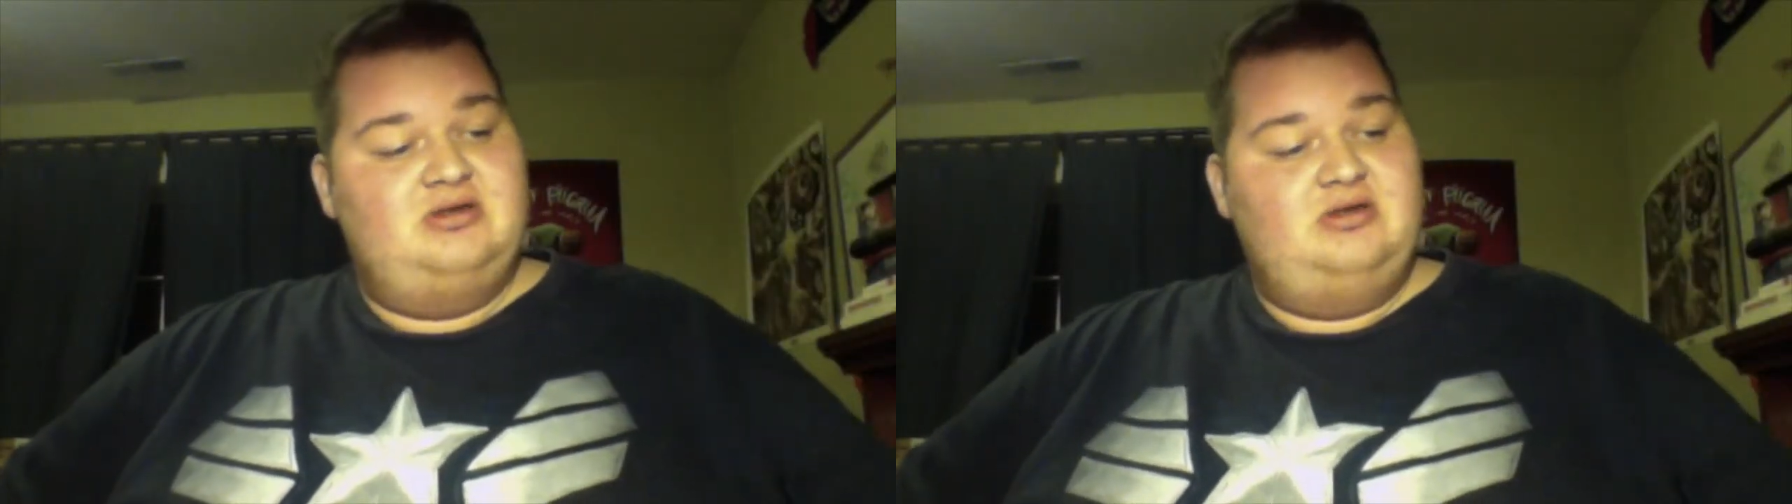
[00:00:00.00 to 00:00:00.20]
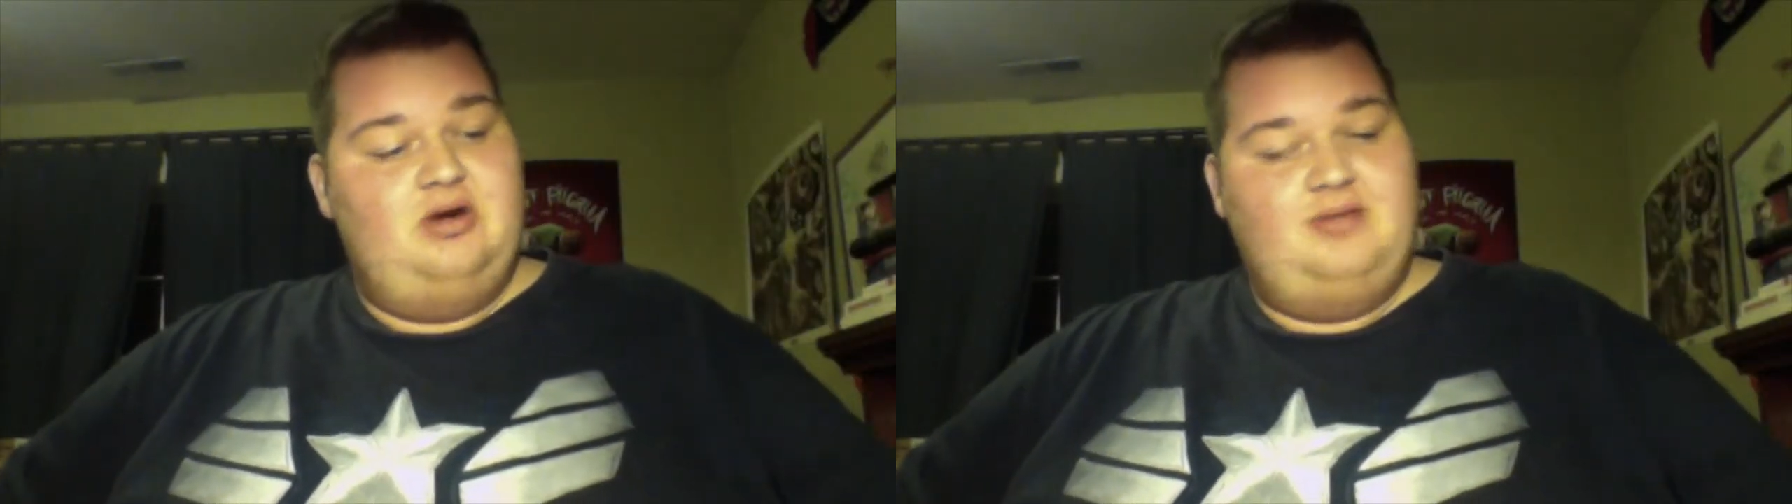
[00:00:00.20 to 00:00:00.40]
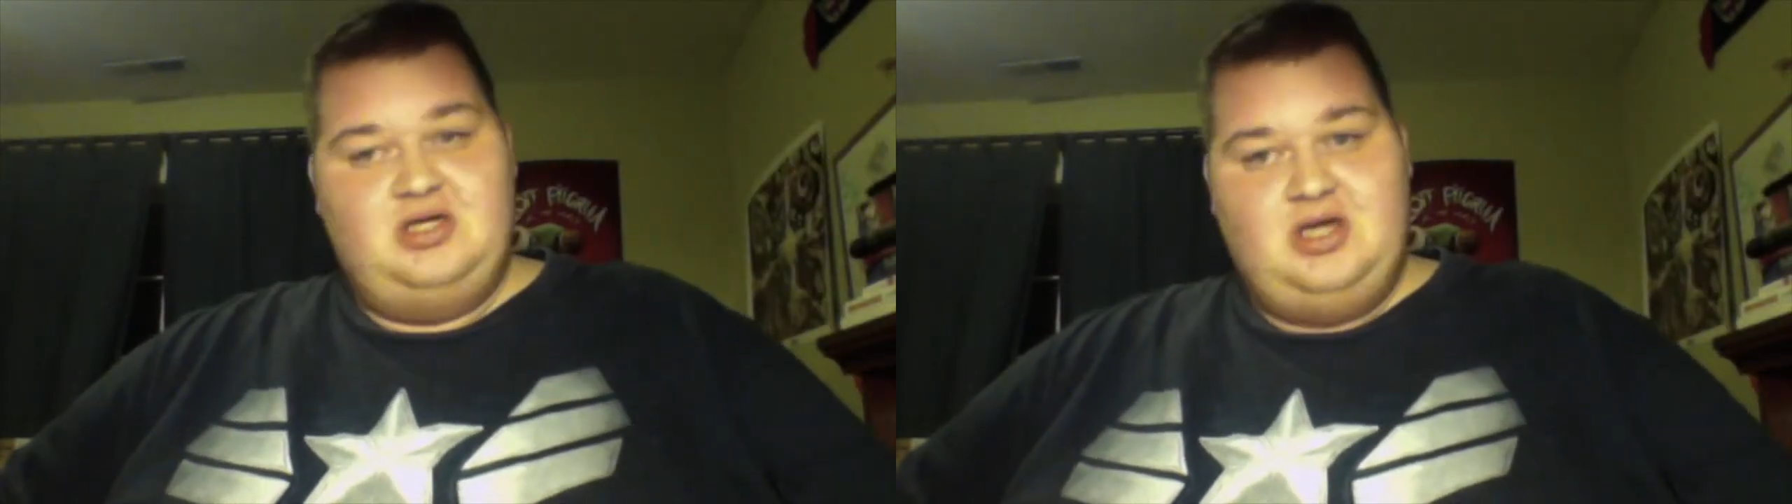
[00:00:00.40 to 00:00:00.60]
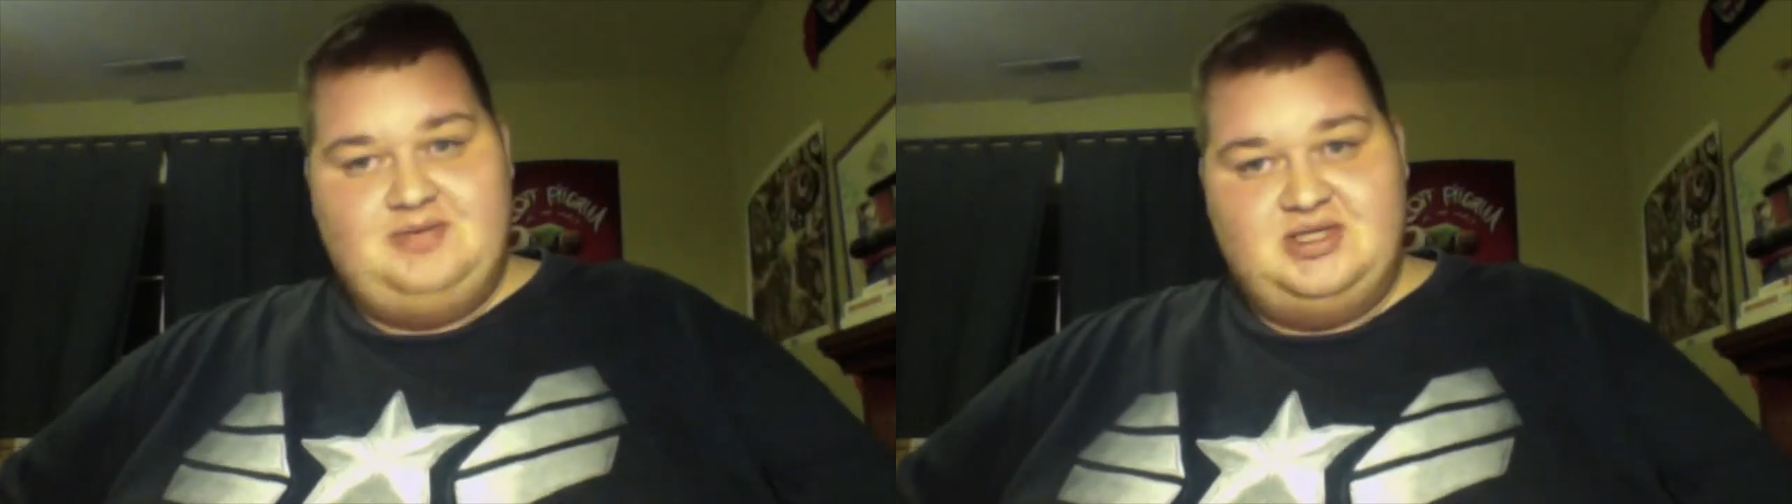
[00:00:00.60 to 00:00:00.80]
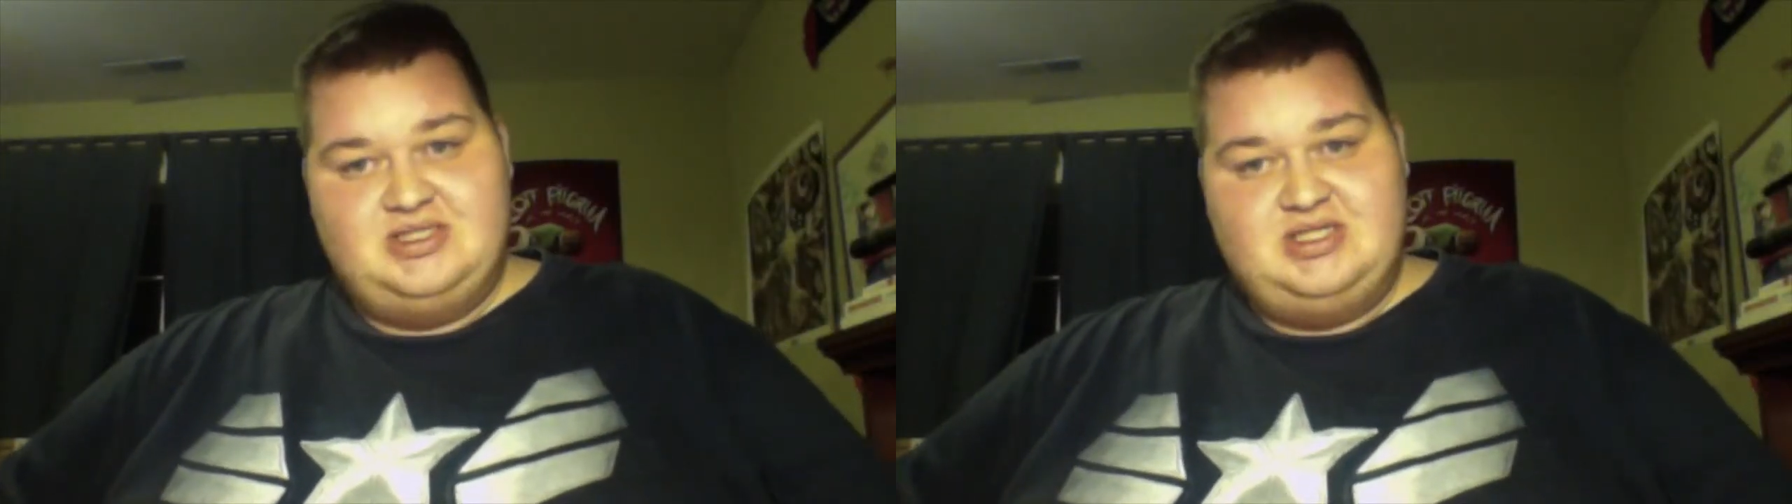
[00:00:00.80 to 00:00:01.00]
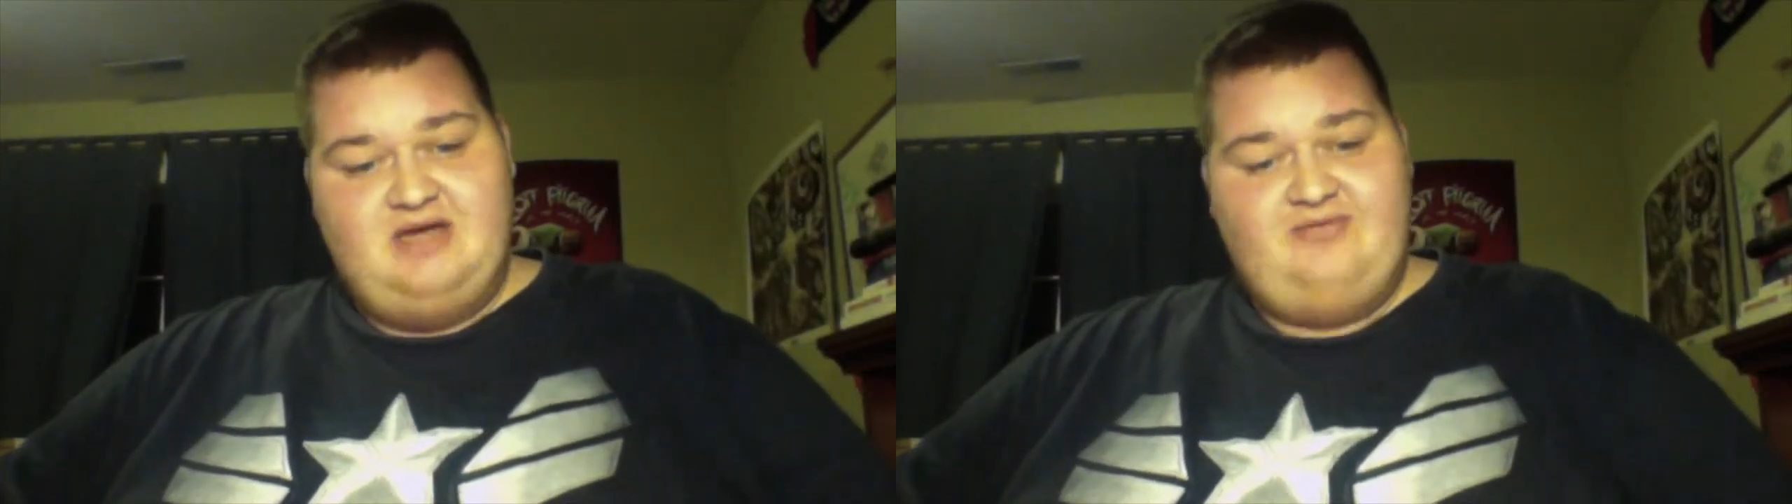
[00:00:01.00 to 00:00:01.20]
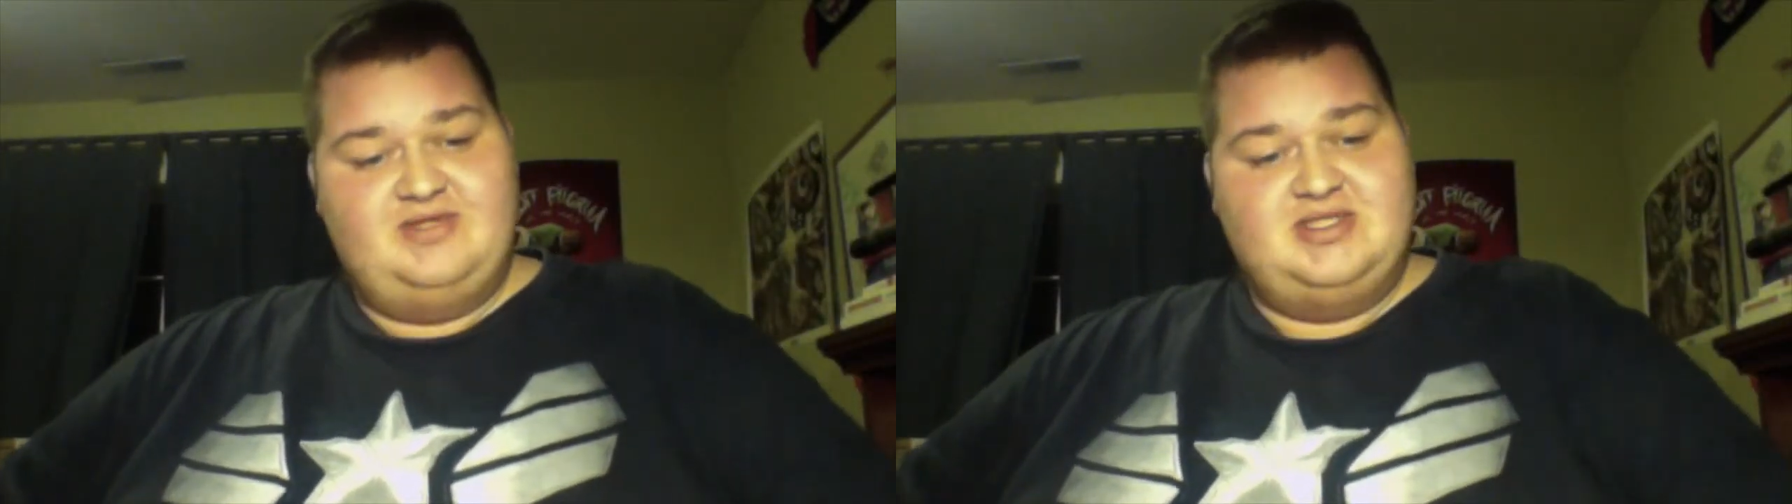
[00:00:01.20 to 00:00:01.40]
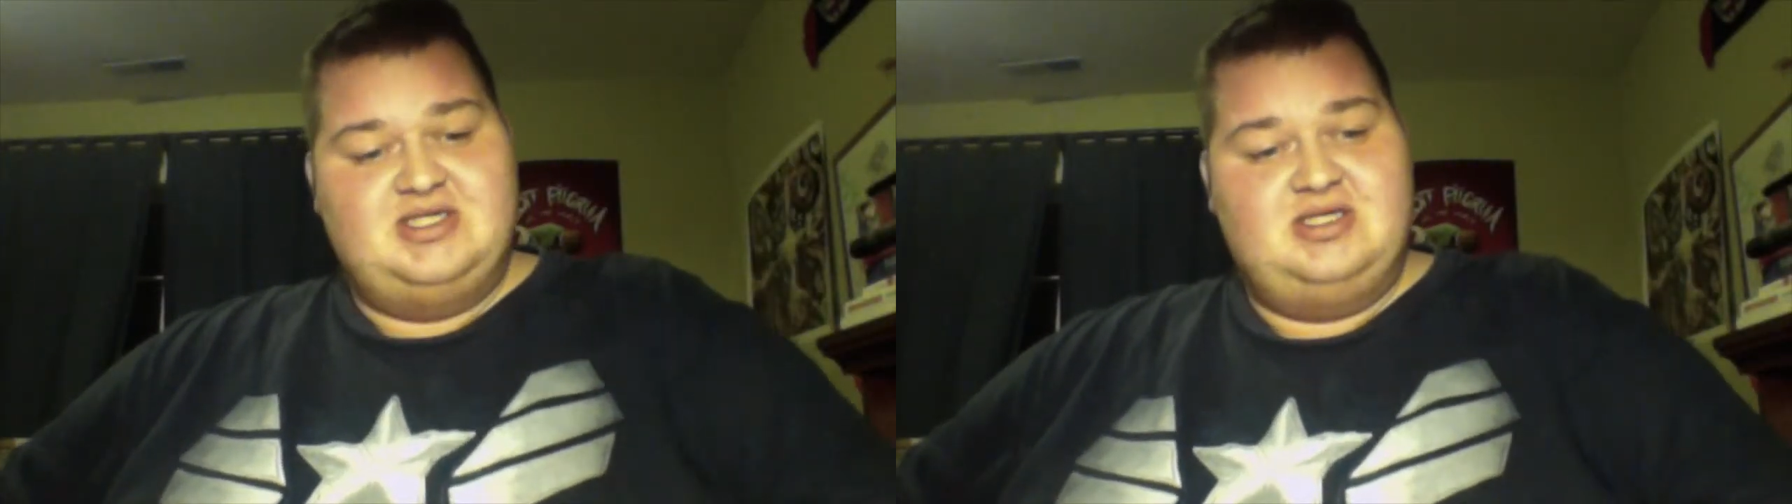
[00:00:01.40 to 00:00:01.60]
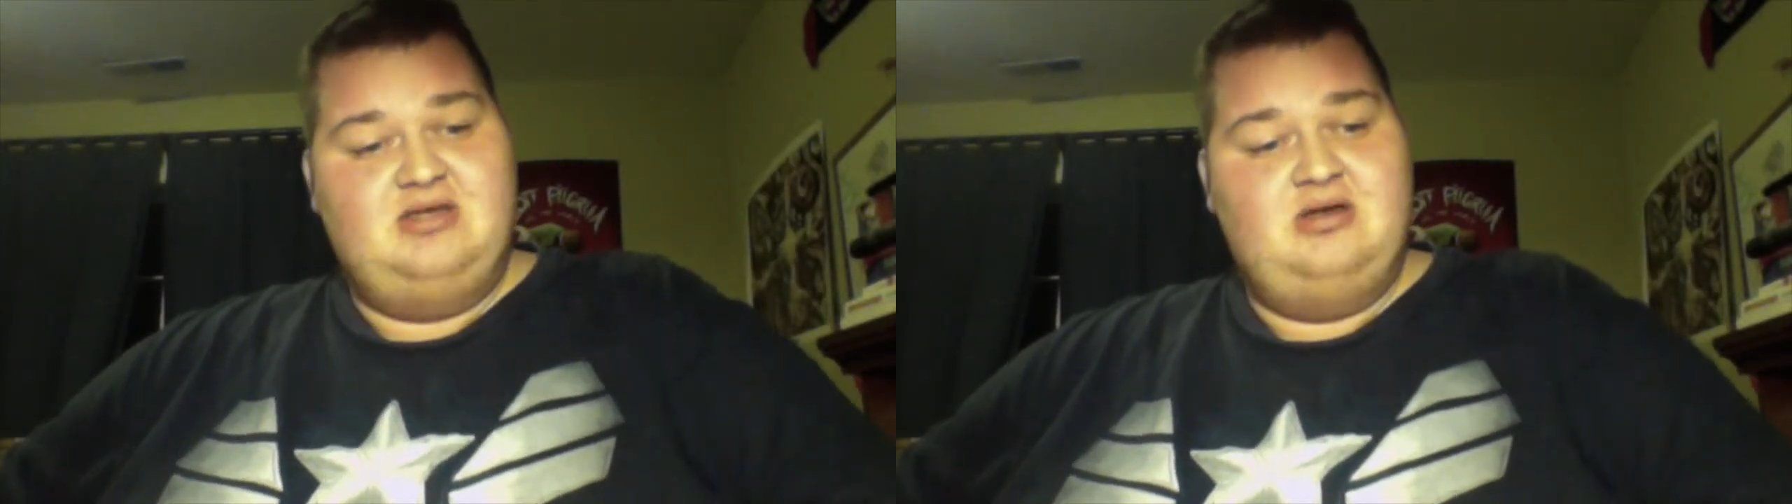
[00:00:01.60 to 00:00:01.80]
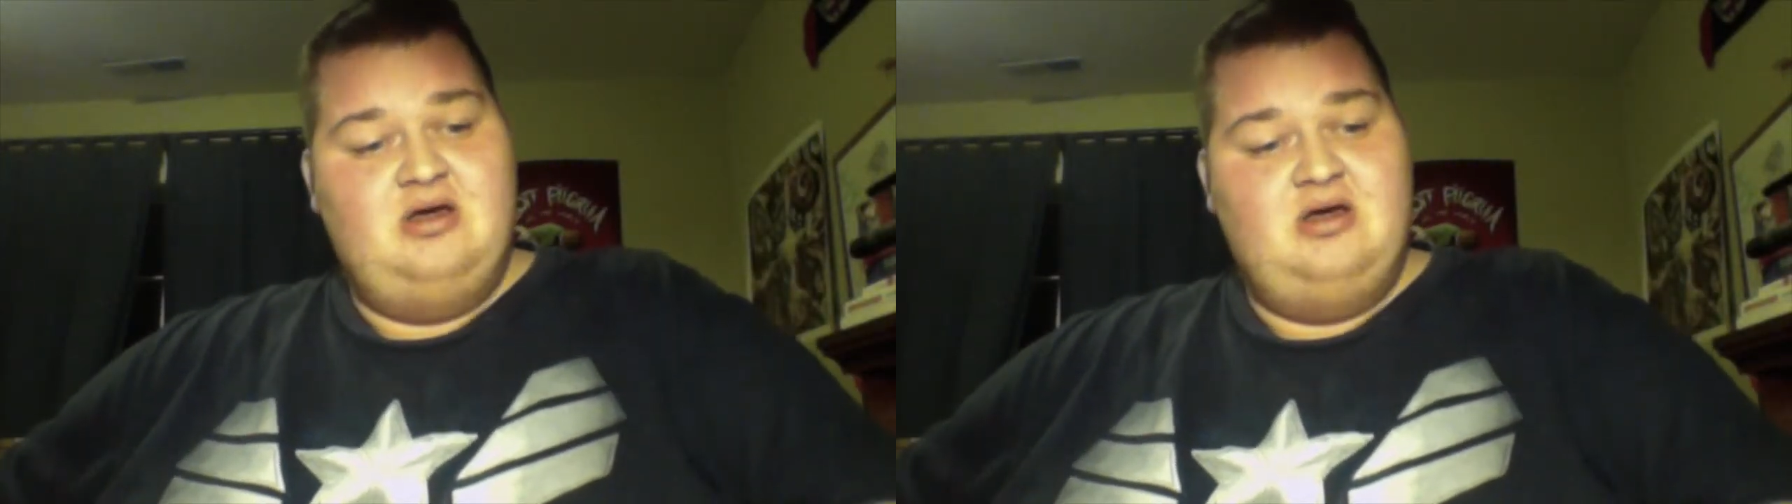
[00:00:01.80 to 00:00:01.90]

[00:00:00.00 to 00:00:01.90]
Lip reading: grab a copy of Snuff and see